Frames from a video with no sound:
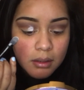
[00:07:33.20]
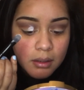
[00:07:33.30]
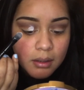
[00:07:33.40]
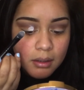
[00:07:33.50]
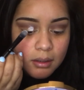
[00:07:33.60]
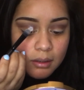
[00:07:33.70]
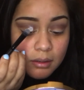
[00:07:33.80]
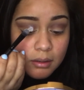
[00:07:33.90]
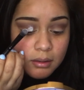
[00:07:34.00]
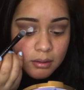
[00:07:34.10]

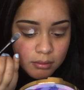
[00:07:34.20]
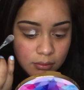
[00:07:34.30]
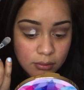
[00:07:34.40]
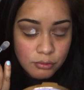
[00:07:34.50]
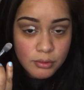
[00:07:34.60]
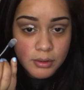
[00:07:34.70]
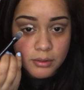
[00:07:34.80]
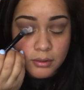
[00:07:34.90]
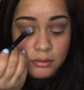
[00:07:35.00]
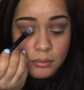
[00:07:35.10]
And you know the trick,
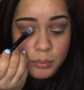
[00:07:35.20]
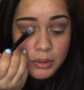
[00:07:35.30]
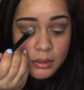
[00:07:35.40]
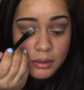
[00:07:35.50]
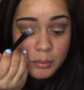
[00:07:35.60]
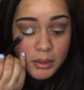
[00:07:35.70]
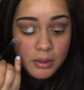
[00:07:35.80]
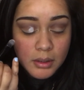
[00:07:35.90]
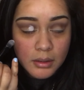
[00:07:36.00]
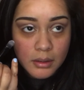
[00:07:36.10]
just put a little bit
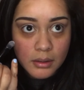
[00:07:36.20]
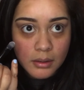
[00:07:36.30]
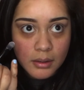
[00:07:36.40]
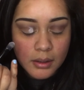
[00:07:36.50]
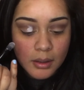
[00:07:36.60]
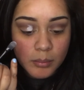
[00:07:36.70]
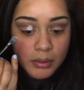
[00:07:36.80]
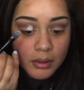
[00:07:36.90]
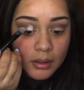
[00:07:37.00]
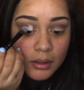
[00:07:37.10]
on, look up
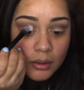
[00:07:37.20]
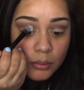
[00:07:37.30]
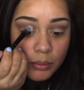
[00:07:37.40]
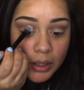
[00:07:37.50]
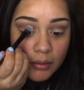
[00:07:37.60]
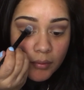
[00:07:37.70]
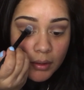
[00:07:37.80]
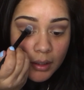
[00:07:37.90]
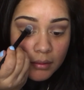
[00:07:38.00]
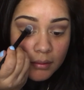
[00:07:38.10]
wherever
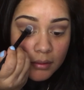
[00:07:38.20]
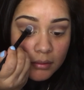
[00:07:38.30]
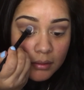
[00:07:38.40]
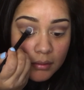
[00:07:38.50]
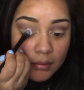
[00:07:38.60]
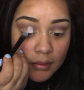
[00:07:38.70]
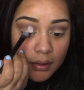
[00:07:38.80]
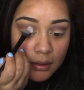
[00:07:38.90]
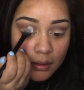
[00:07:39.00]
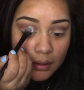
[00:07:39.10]
that touches.
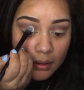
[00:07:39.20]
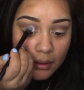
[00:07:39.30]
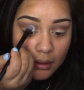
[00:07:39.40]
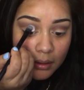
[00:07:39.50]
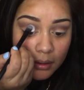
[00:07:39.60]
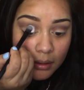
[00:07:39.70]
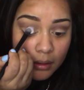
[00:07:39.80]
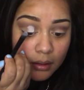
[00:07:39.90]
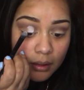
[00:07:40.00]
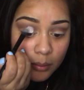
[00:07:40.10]

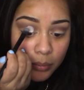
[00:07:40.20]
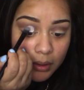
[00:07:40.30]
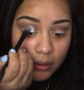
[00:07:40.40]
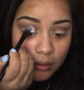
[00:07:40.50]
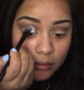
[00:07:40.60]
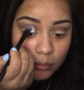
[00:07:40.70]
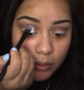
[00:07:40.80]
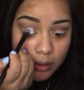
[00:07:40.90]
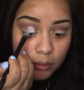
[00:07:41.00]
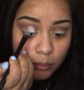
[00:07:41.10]
Up here is
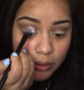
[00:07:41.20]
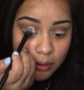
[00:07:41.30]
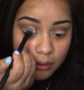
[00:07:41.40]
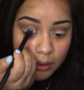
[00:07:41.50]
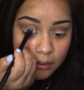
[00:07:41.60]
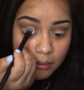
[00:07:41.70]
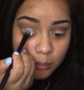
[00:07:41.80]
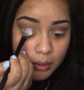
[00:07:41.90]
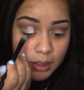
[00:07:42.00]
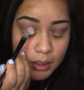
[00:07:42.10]
where you want your line to
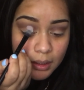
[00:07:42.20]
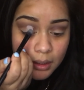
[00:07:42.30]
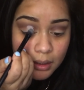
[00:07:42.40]
be.